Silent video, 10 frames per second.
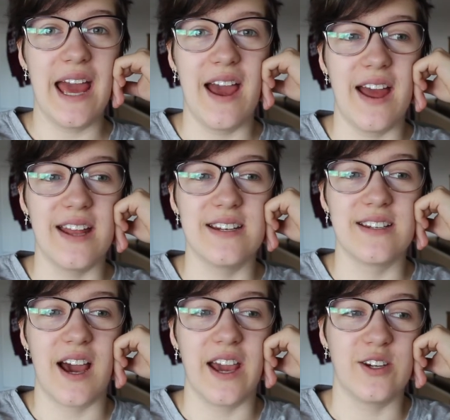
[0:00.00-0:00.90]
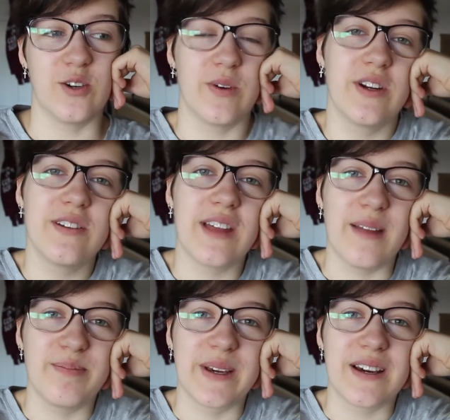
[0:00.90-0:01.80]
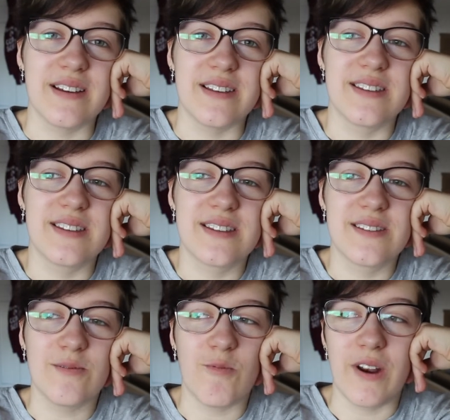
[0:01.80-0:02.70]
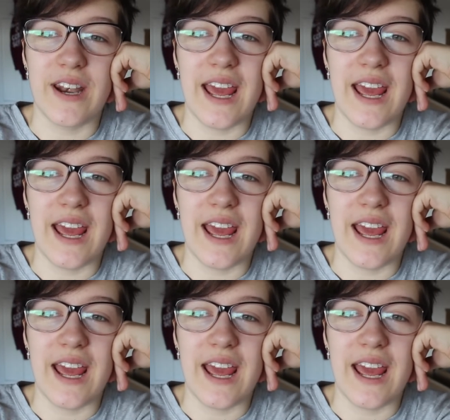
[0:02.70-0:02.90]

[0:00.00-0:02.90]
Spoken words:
And I don't want to do that, because one